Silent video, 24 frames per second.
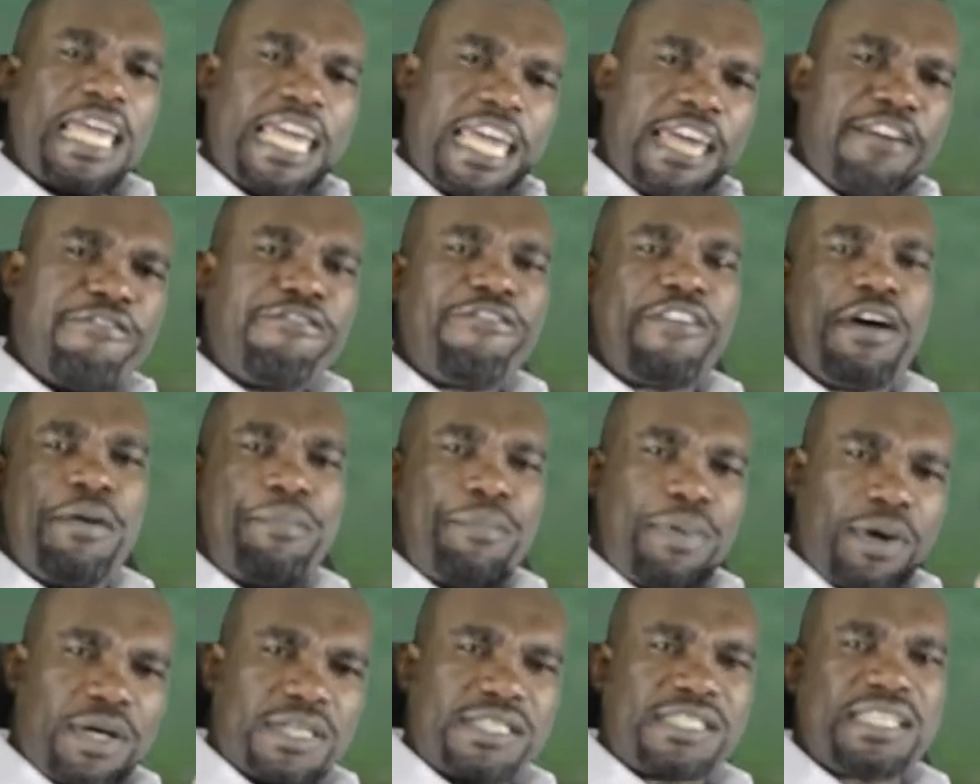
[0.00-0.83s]
if
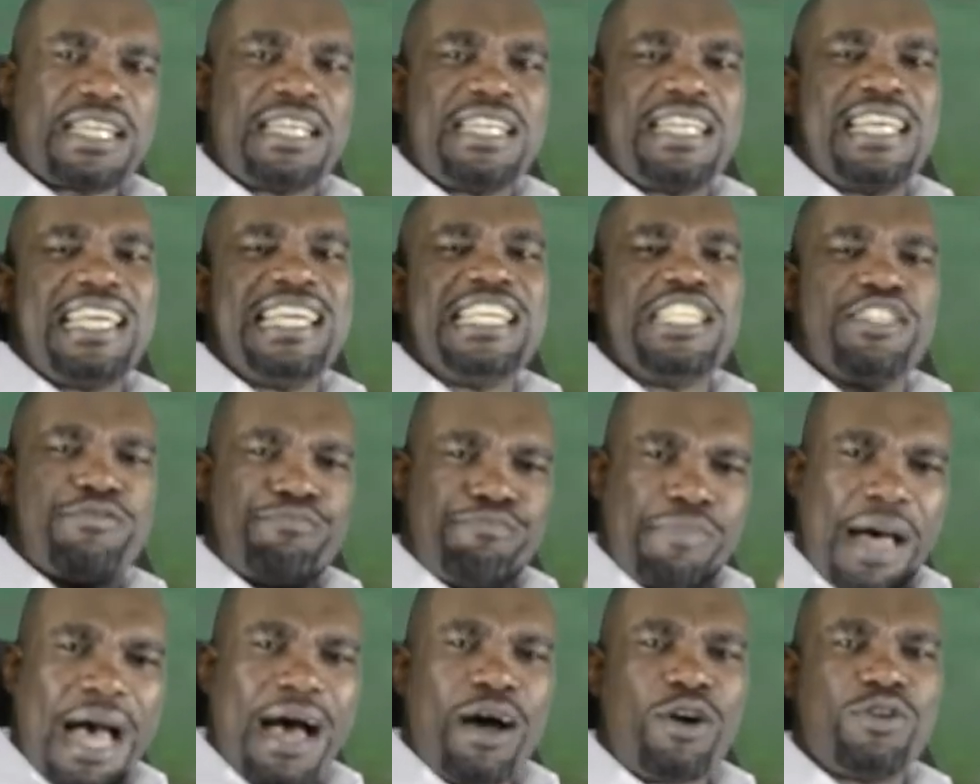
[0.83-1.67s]
a person
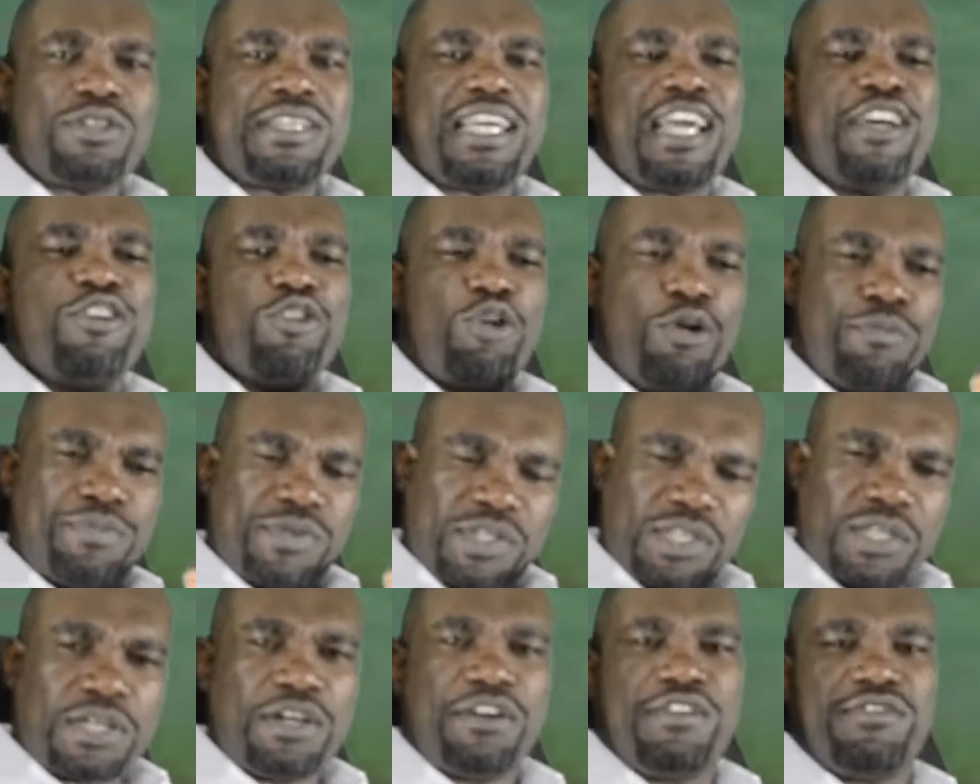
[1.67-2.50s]
is bound and
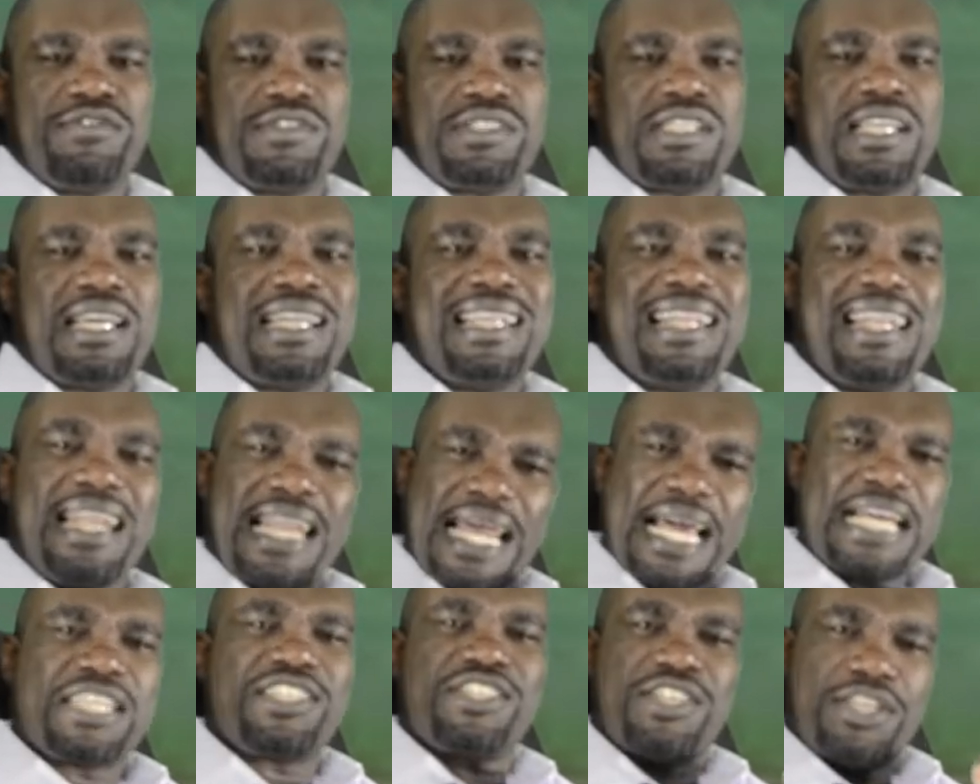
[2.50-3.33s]
observes
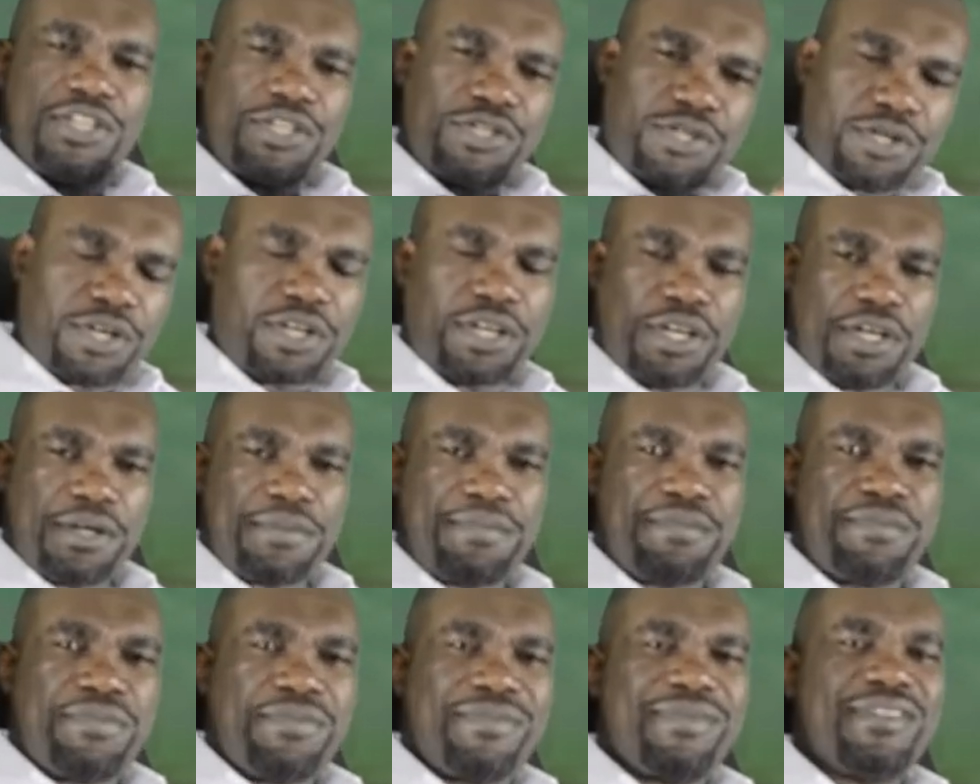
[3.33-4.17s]
lex
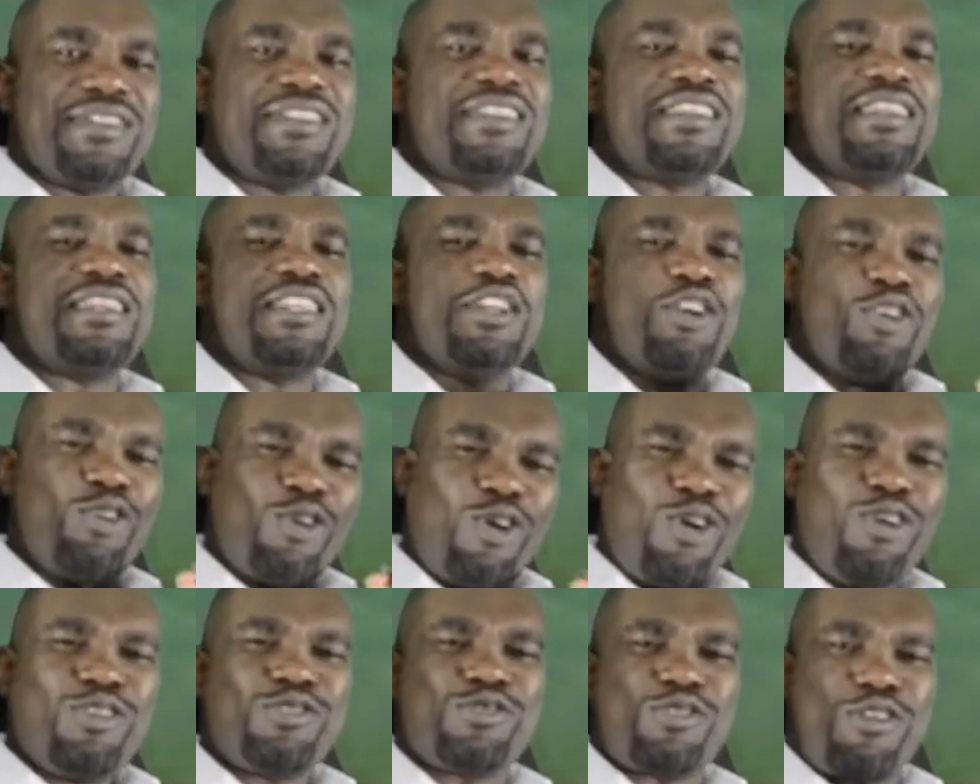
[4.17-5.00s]
aeterna, the
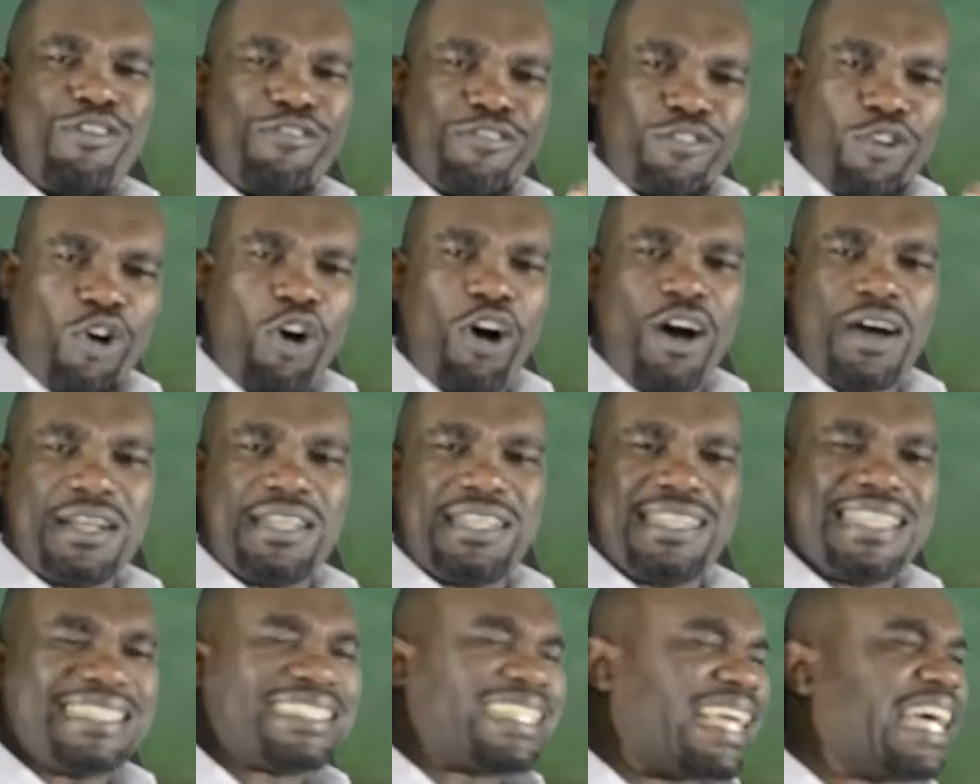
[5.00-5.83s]
laws of
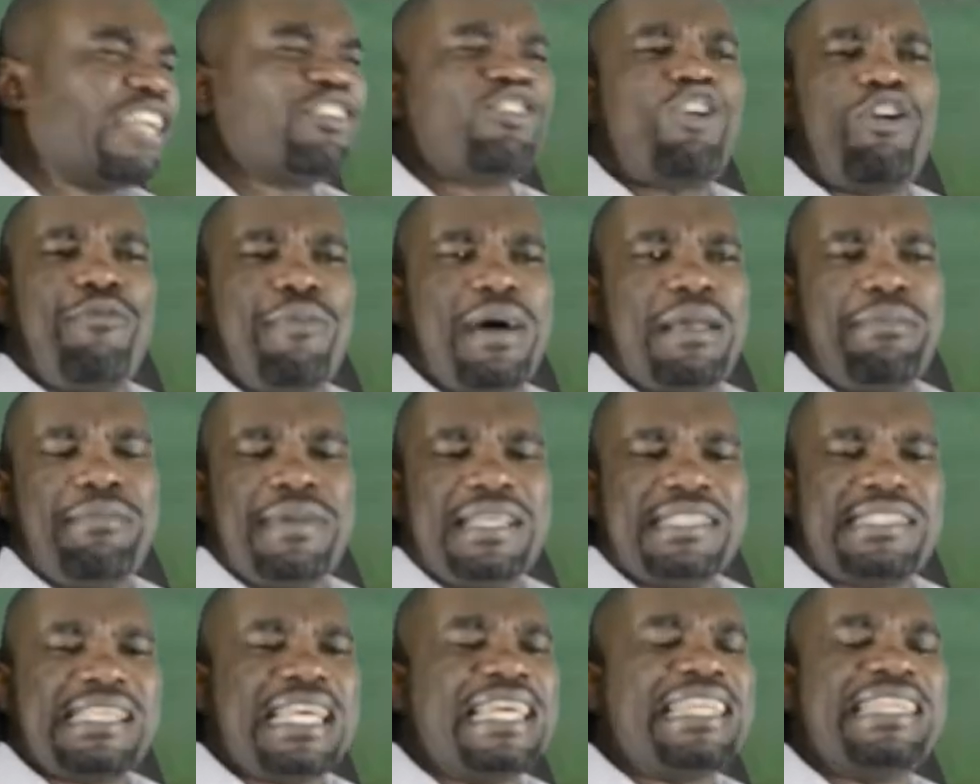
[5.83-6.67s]
God, the Ten
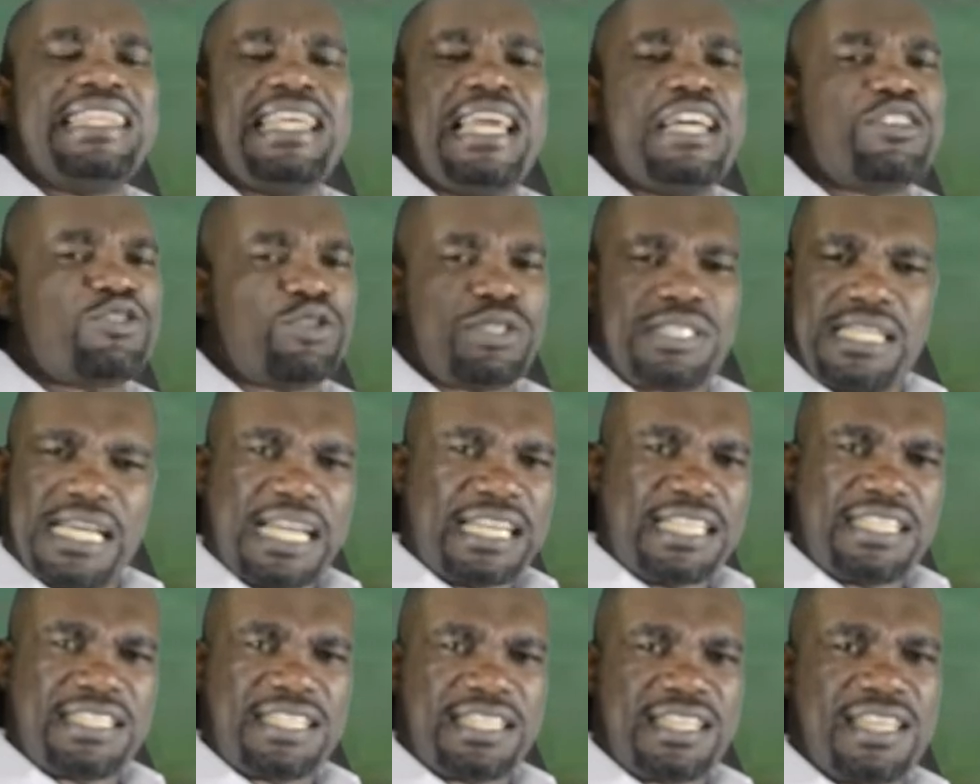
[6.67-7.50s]
Commandments in their
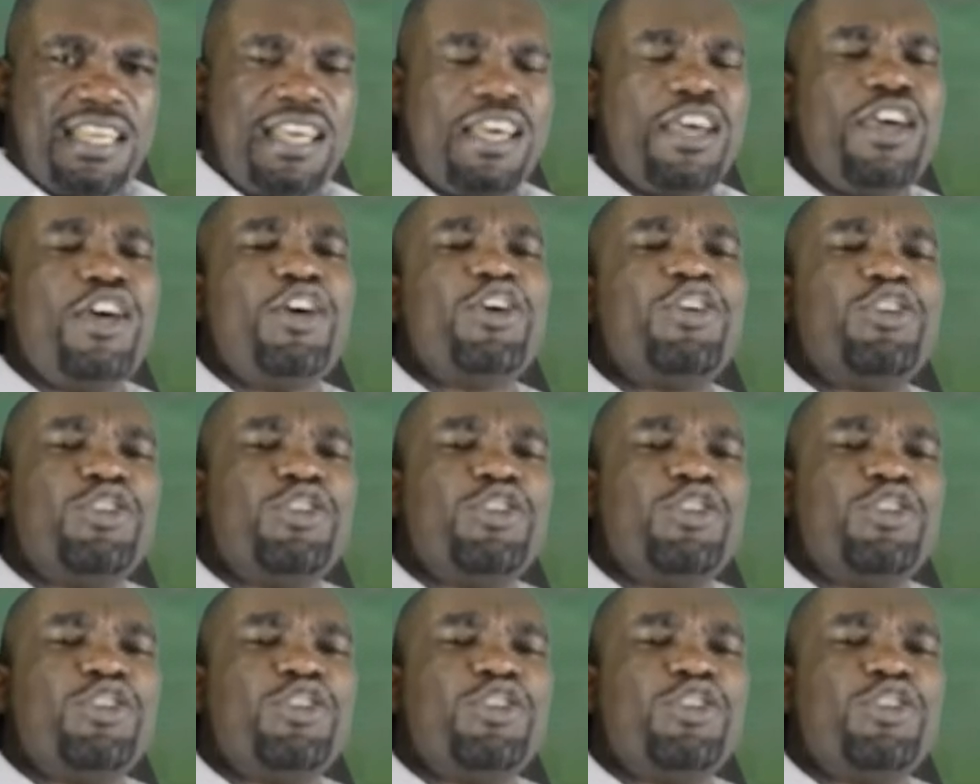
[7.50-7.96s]
totality,